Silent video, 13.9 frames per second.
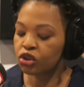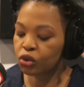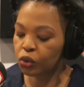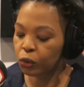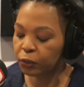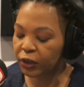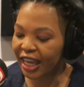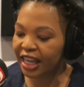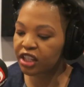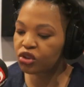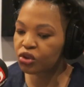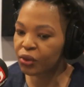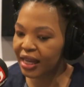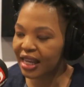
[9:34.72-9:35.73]
to get
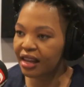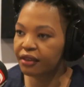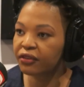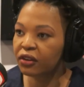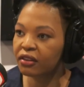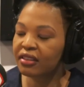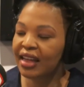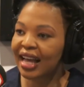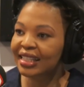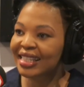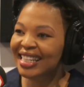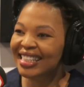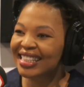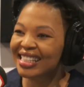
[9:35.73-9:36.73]
it to a level
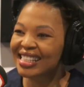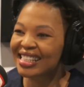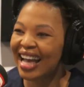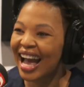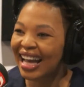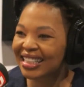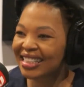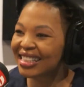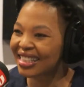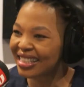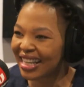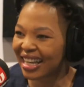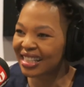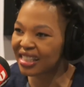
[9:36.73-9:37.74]
that it is
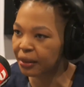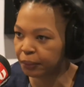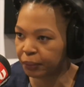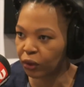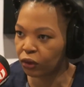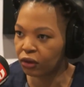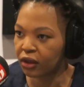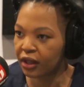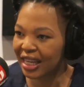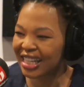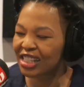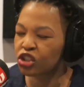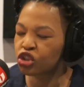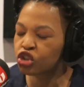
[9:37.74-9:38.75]
undetectable.
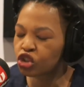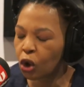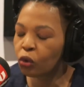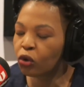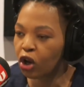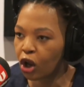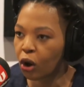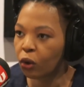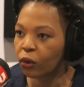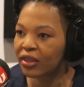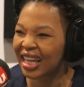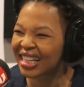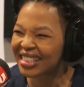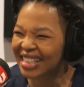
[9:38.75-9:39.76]
It is so low
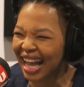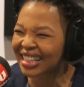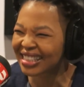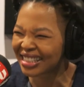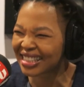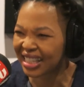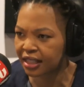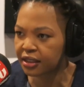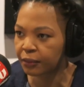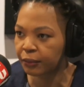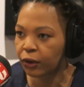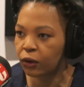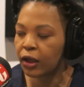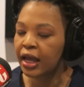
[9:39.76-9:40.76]
that it's
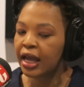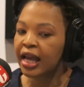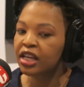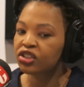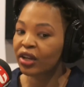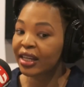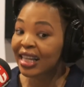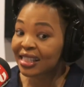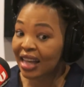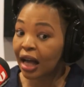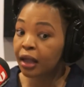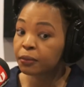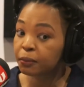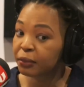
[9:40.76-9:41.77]
undetectable. So it has
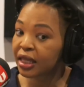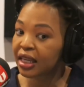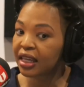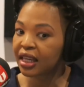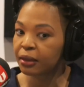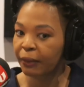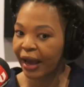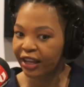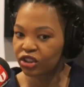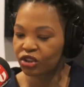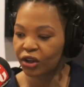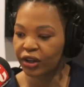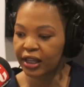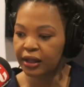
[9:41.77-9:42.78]
helped me in my
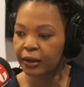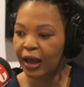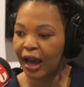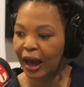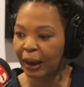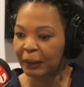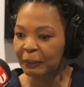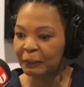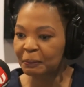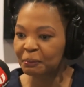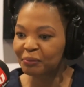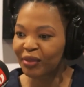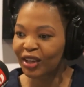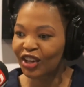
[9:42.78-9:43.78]
journey
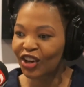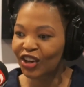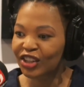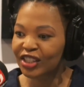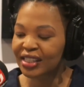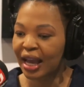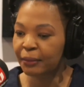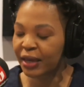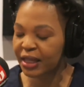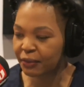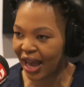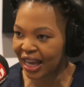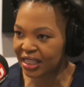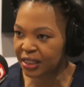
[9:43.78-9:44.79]
because I
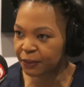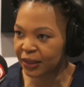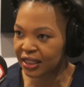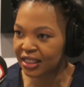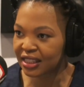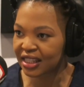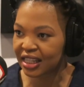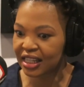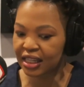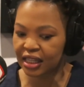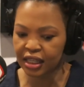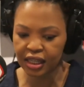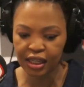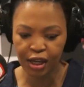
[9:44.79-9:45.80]
met my husband
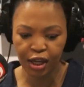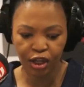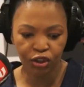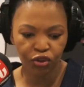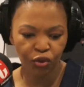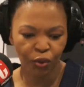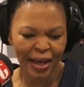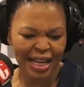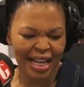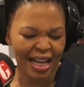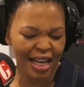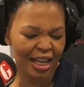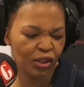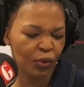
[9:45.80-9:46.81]
in
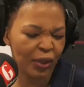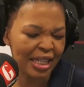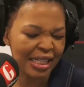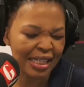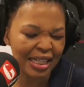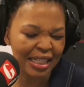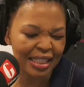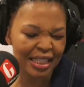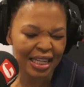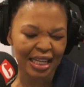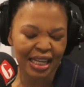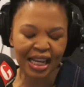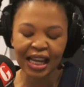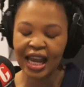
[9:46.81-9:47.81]

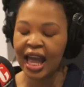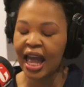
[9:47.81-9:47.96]
2016.